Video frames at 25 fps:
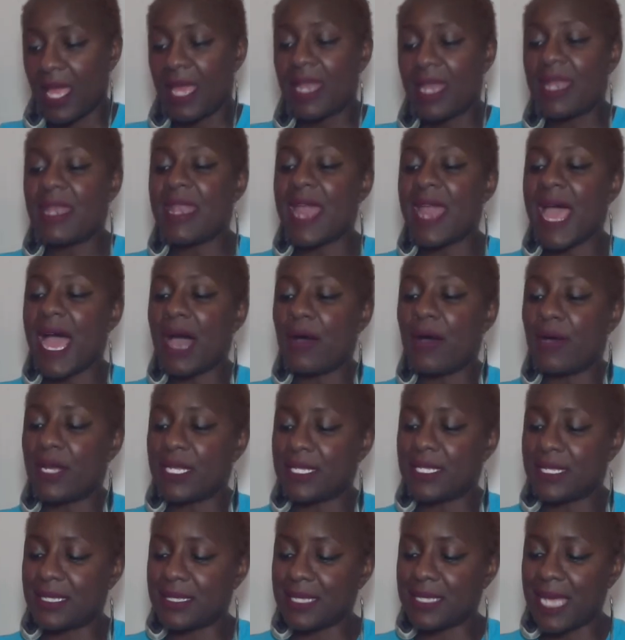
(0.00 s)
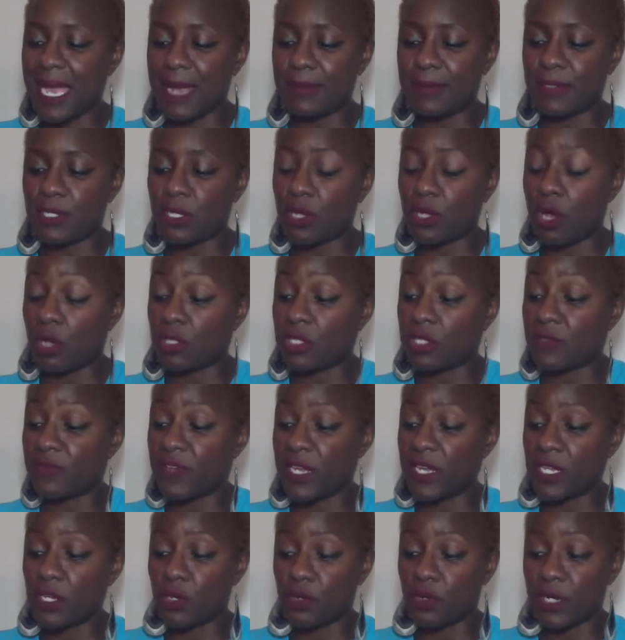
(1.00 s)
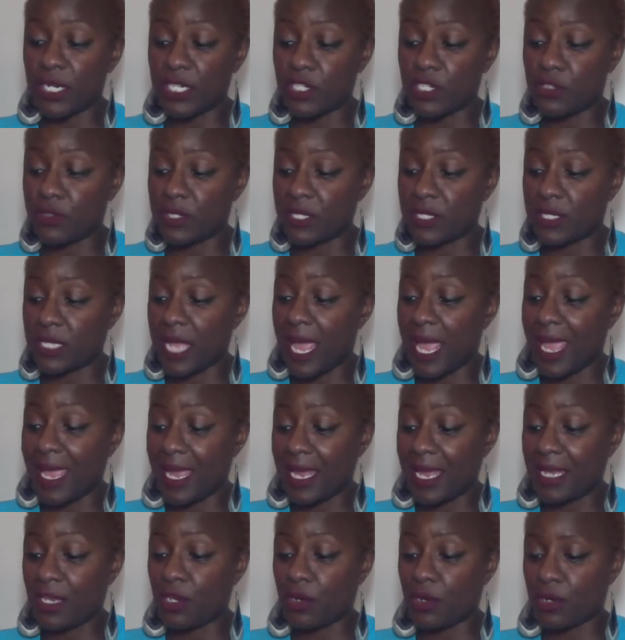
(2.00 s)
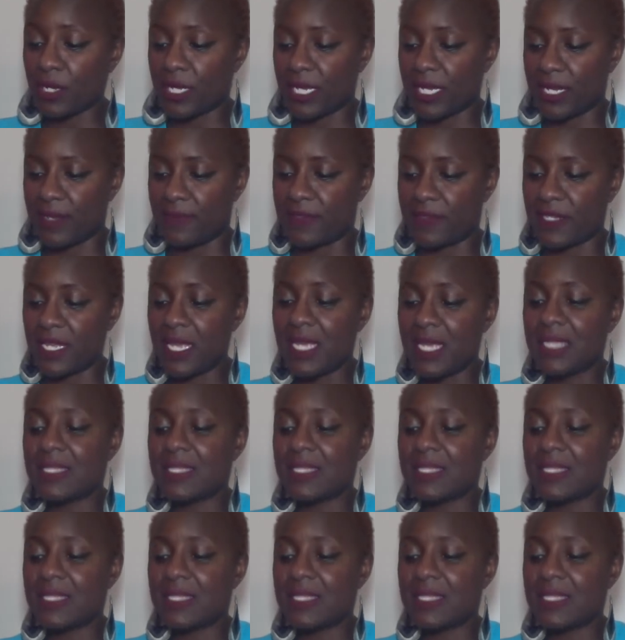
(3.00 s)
Now is the time to cultivate your interests and your gifts.